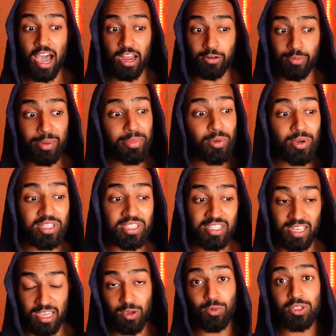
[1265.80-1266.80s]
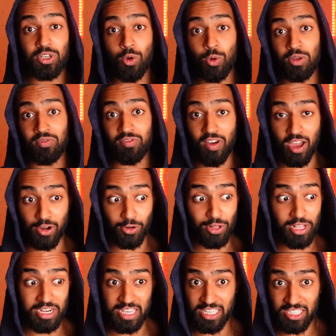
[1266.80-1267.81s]
I remember when Tate was going
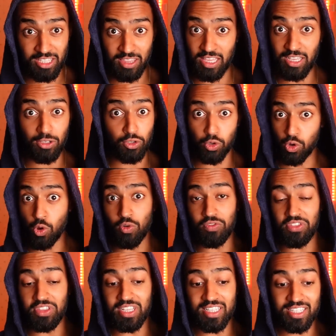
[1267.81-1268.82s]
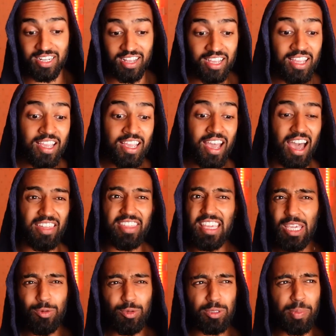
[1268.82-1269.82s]
viral and his thing took over the internet. I
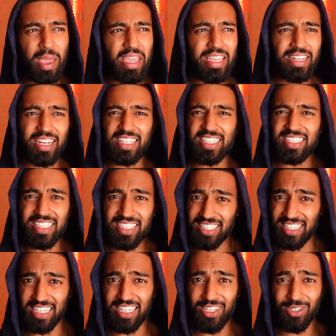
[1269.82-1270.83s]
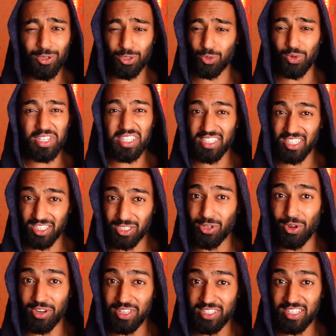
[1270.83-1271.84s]
think he was paying $16 or
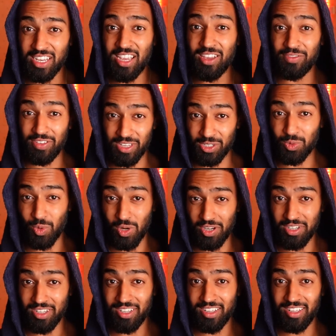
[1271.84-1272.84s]
$26 for his one.